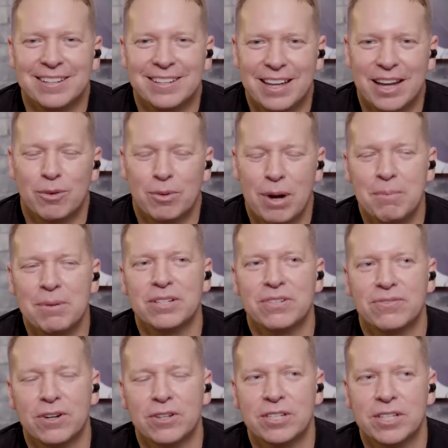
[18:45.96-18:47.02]
Yeah, Romany's
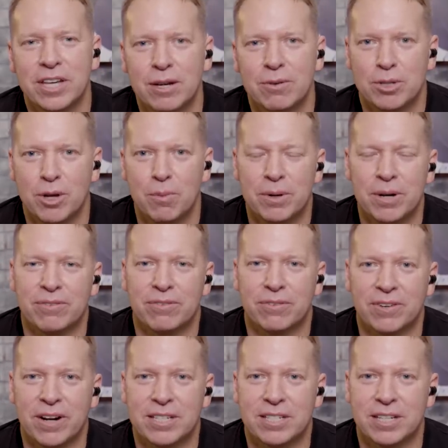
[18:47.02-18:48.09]
first gig was opened up for
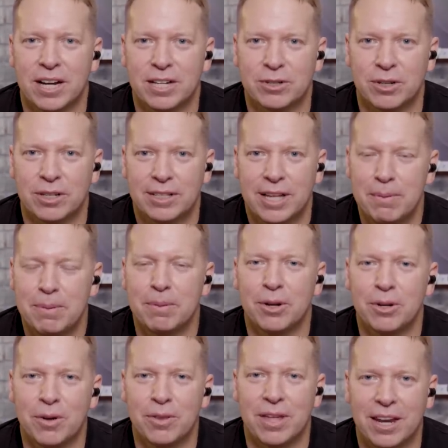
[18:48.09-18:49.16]
Frank Sinatra. A lot of people don't
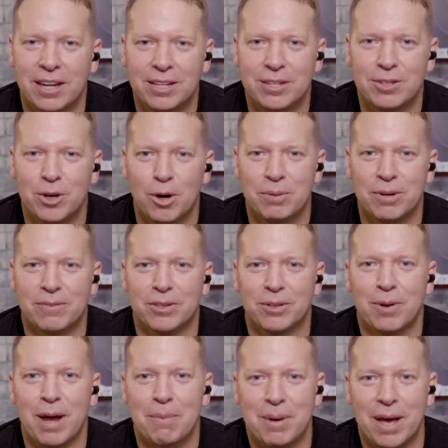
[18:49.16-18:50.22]
know that. He used to open up for the
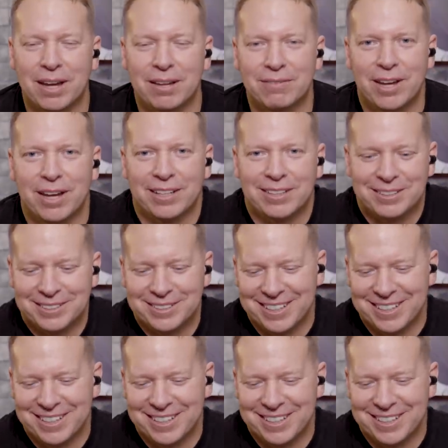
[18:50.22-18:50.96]
Rat yeah. Pack in Vegas.